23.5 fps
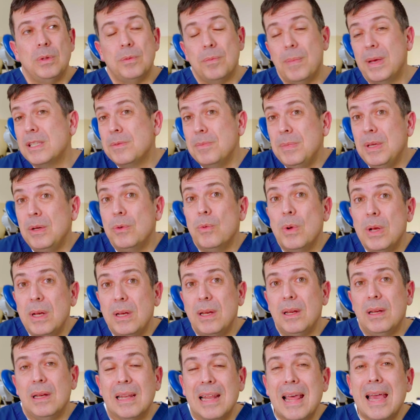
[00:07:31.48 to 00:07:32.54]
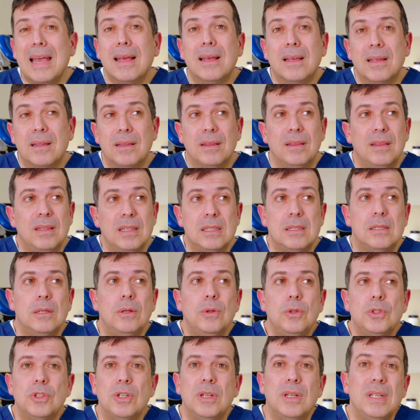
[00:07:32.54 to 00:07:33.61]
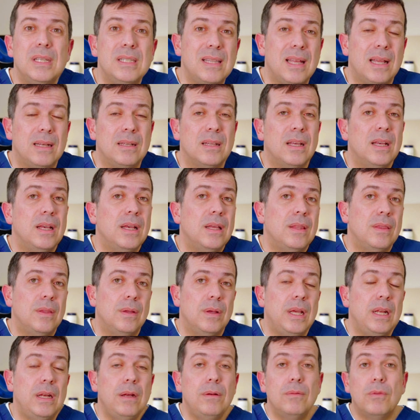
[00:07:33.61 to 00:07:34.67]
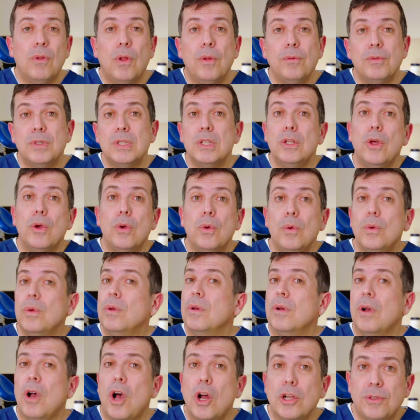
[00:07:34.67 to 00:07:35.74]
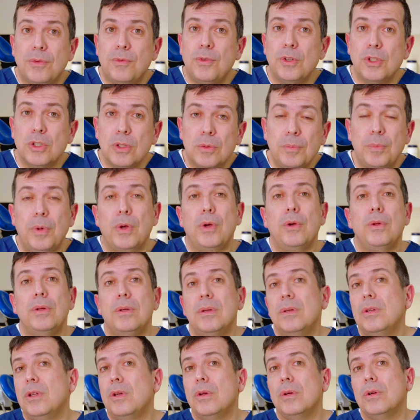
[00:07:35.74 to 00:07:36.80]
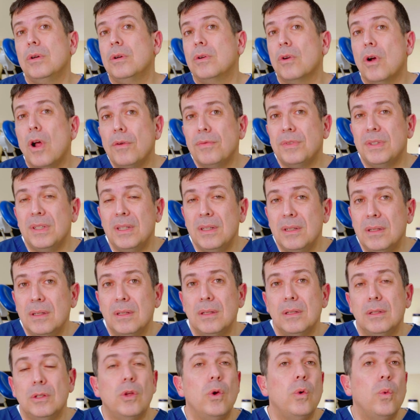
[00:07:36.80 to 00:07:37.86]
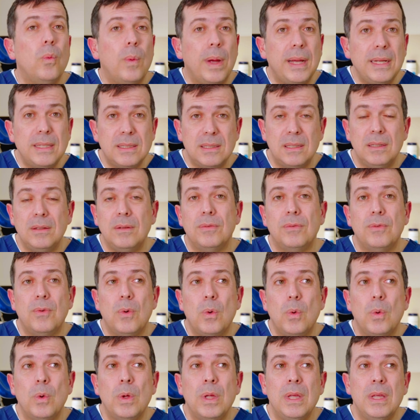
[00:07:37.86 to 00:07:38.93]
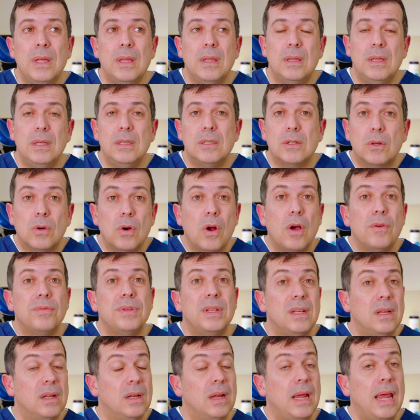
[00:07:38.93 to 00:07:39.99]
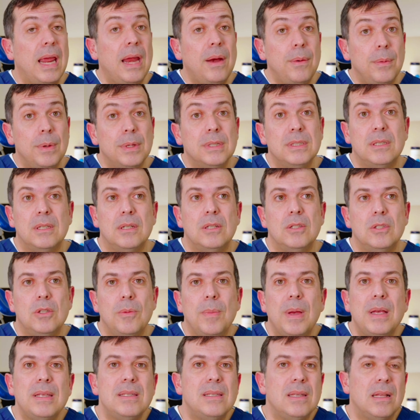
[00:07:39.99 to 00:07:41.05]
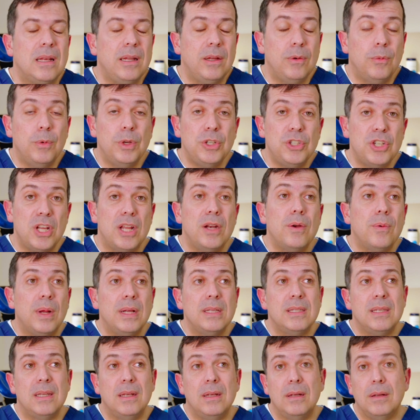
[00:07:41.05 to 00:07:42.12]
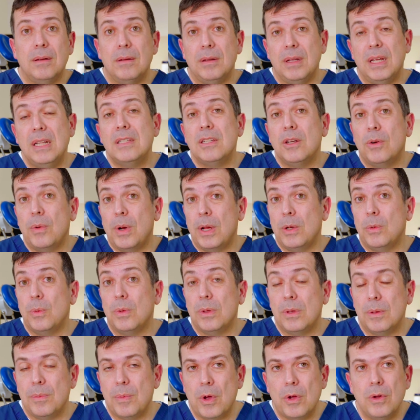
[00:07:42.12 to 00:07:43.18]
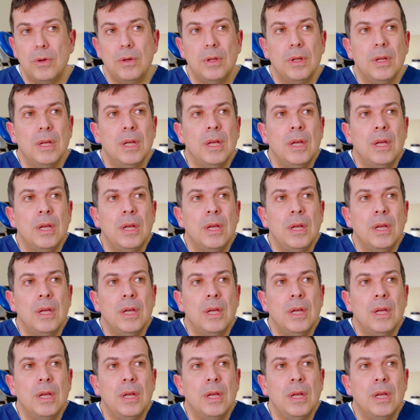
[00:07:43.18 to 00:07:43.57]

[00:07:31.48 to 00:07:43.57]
makes me really like this solution, is that it involves no artificial bone, no grafting, no waiting for these graft areas to basically regenerate and integrate with the bone.